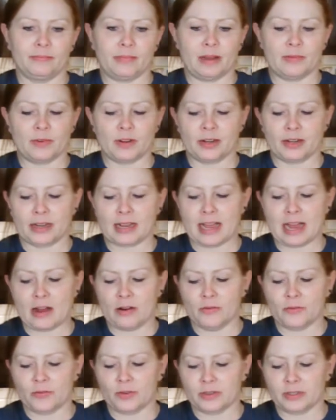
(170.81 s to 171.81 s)
I'm going to
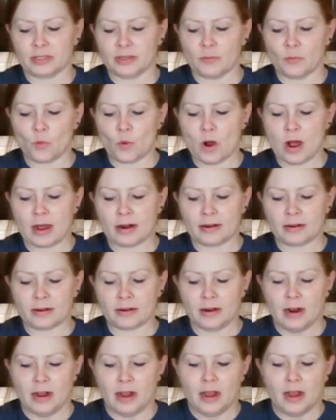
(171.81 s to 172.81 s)
account for some
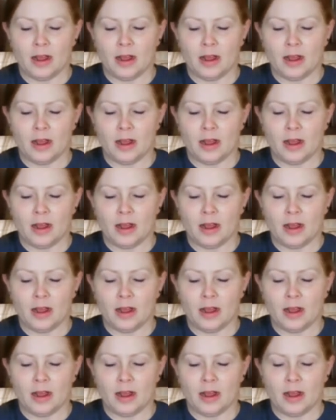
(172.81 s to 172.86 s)
water,